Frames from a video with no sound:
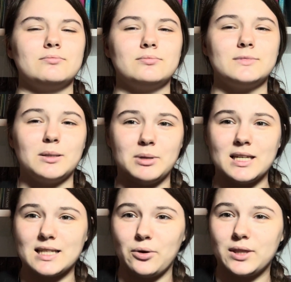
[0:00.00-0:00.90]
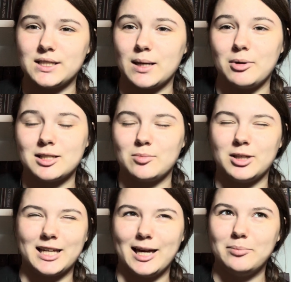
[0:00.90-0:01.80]
to be as healthy as I possibly
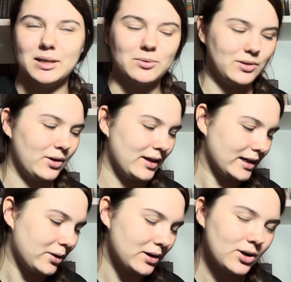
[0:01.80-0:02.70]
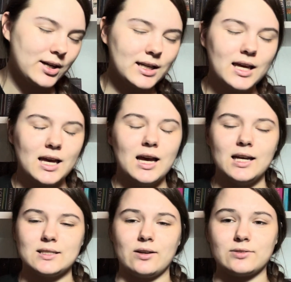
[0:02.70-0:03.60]
can be with all that going on.
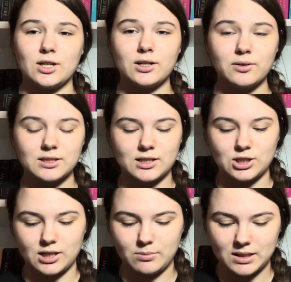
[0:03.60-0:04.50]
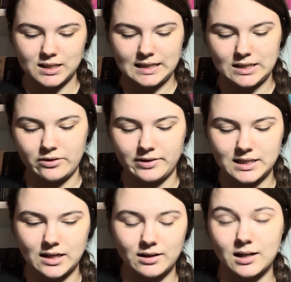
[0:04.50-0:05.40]
So yeah, I've started going to the gym, so if I
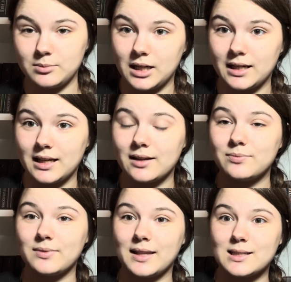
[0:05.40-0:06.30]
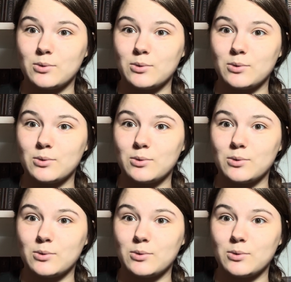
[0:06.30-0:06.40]
sound like I'm dying, that's